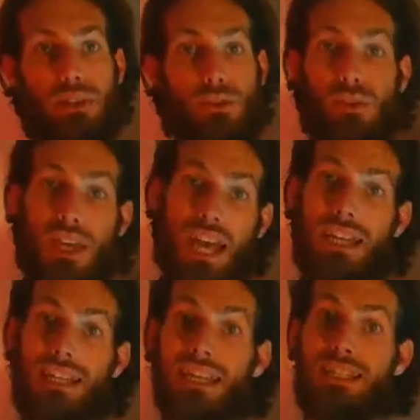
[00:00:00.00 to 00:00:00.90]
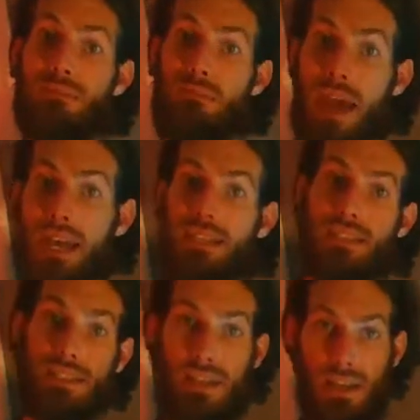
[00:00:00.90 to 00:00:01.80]
you can't
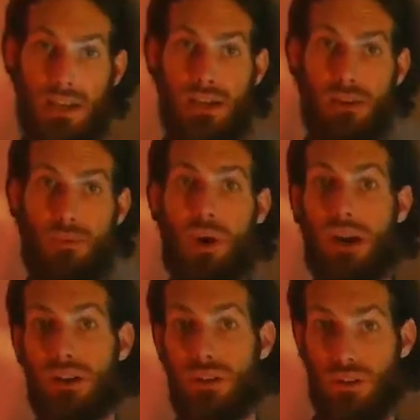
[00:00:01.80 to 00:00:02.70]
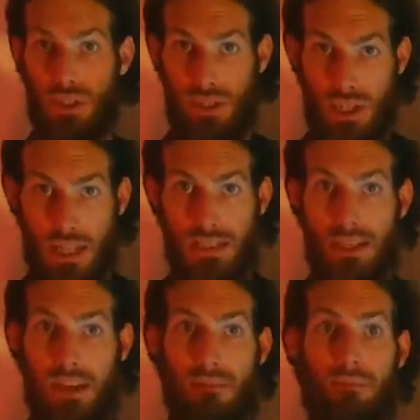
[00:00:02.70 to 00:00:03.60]
expect where you're
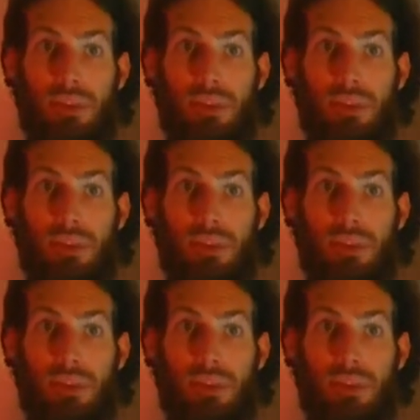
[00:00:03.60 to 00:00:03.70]
suggesting,